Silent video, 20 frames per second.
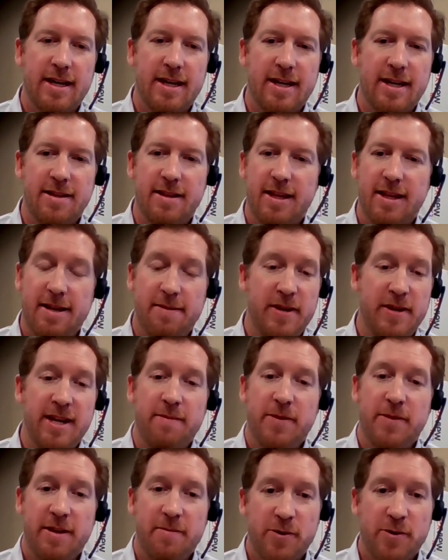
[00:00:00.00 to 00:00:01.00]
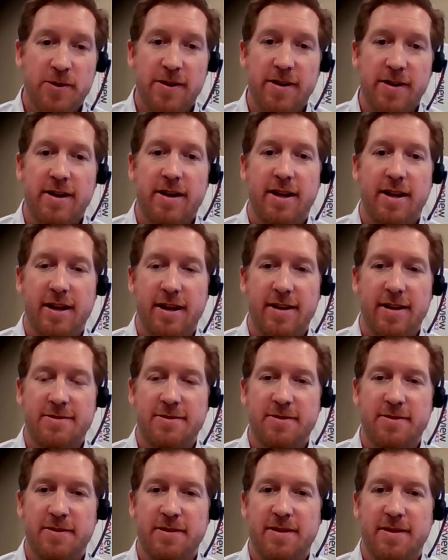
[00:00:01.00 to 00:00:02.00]
many more.
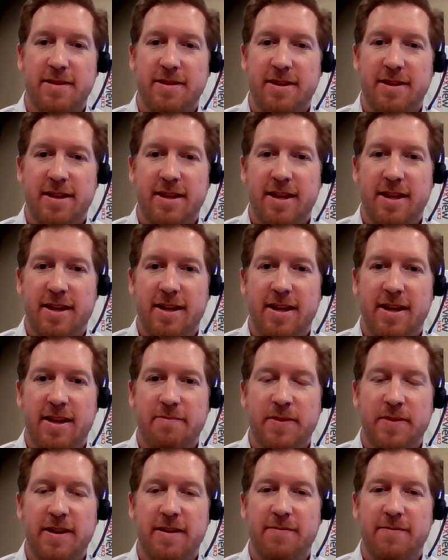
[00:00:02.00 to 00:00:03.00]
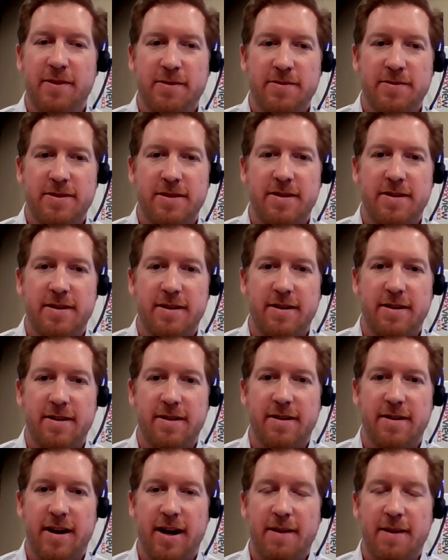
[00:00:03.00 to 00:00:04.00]
And many of those are
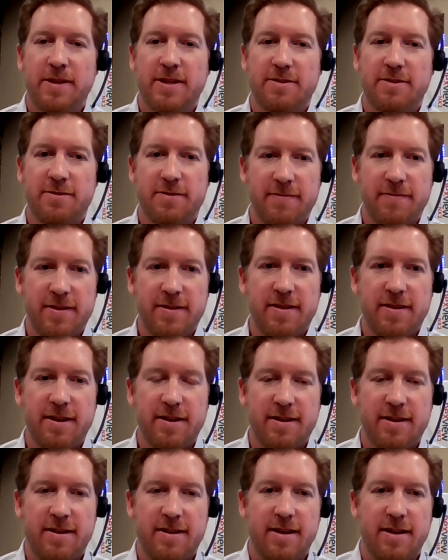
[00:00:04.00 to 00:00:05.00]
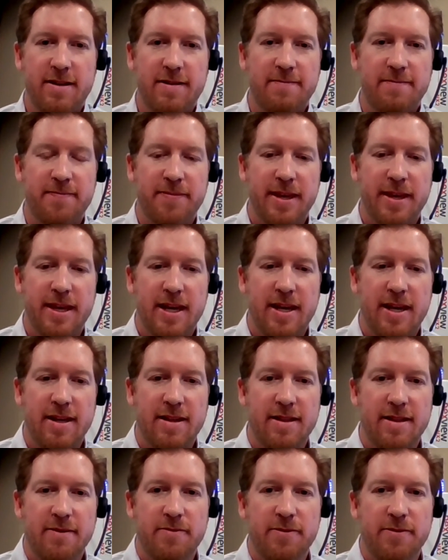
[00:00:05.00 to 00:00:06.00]
optics driven that
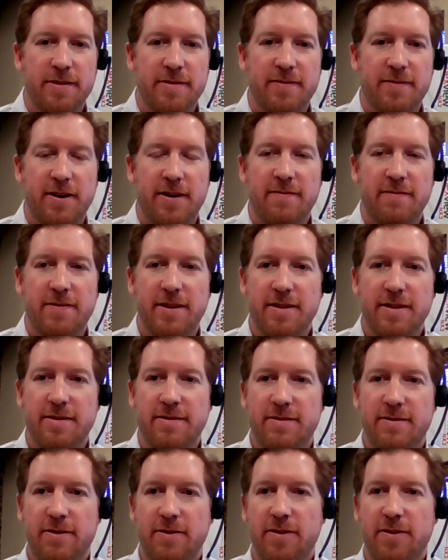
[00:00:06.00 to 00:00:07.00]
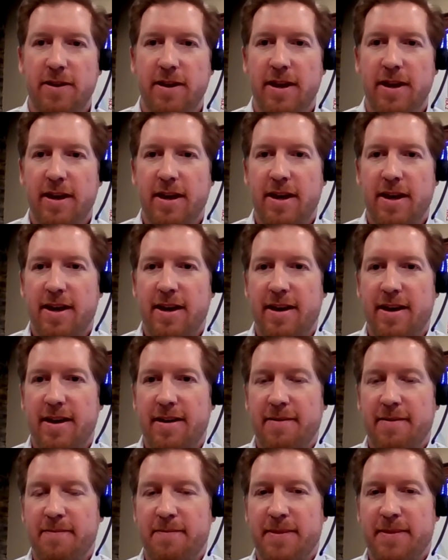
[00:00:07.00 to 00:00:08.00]
we're involved in. So
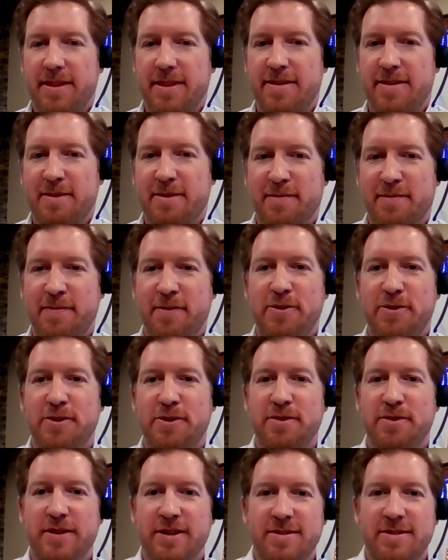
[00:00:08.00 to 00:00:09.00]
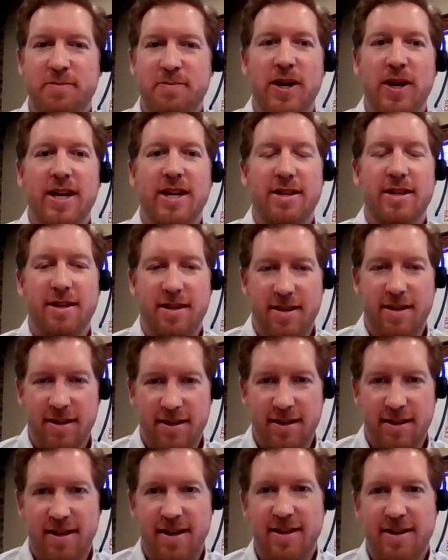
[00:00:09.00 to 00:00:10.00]
the future is bright,
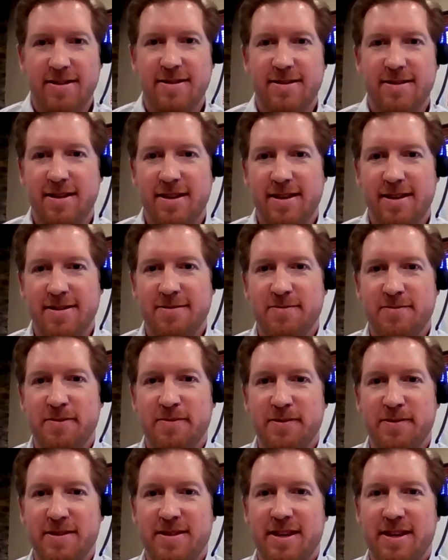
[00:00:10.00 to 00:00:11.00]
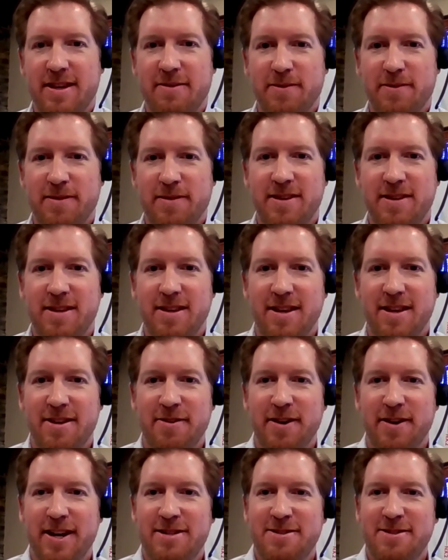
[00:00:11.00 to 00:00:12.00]
as we would say with the
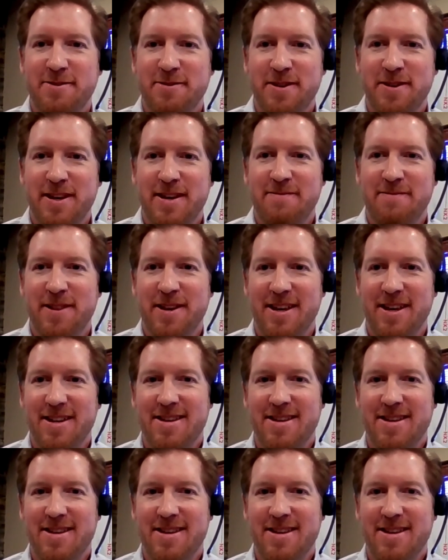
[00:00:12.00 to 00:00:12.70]
International Day of Light.